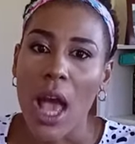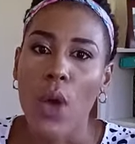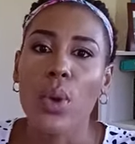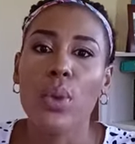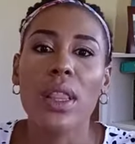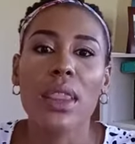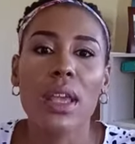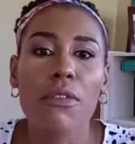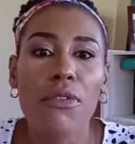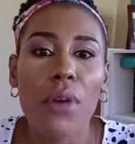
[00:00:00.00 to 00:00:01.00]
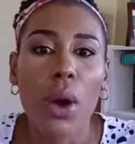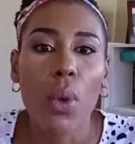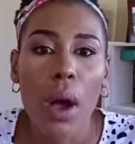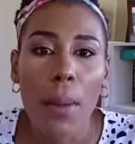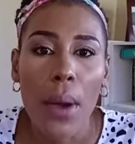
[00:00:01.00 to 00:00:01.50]
We will then follow
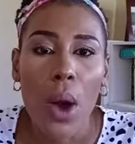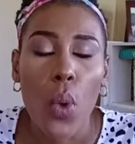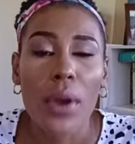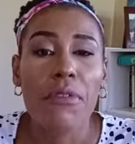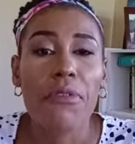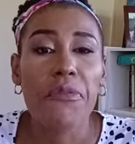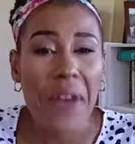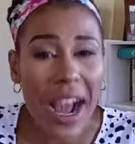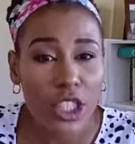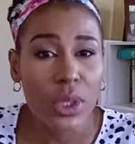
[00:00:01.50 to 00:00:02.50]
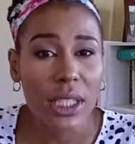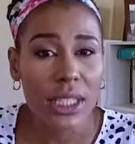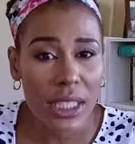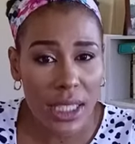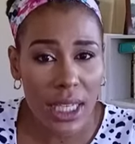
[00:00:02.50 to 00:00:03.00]
up with factual
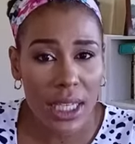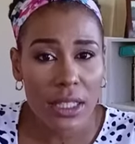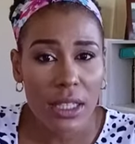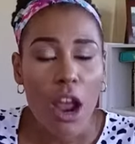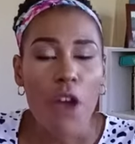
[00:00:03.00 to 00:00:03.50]
details